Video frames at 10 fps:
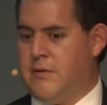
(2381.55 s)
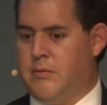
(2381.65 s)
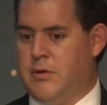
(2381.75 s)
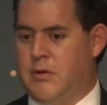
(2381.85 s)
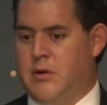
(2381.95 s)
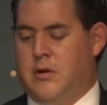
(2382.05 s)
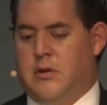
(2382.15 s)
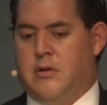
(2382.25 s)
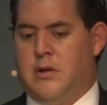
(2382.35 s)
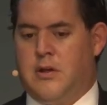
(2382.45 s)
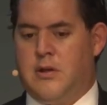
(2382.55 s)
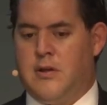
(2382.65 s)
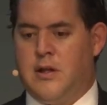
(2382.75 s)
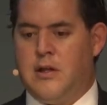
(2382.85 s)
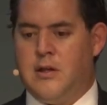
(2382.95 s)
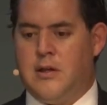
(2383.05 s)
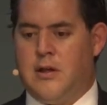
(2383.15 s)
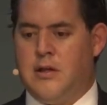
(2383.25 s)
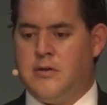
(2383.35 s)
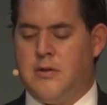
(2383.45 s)
I mean, the
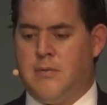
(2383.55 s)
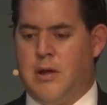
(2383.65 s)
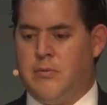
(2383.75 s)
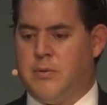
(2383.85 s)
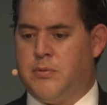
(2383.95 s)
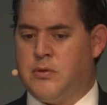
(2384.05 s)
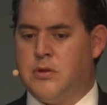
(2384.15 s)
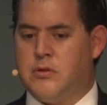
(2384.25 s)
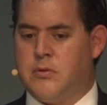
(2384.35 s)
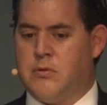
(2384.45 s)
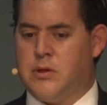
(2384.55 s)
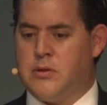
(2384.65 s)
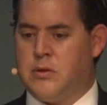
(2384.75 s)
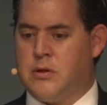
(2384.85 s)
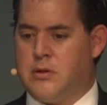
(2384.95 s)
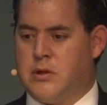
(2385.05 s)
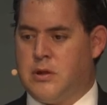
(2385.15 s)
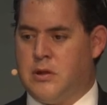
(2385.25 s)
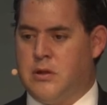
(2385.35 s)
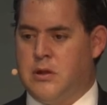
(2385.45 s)
initial value proposition was not
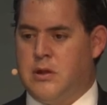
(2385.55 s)
to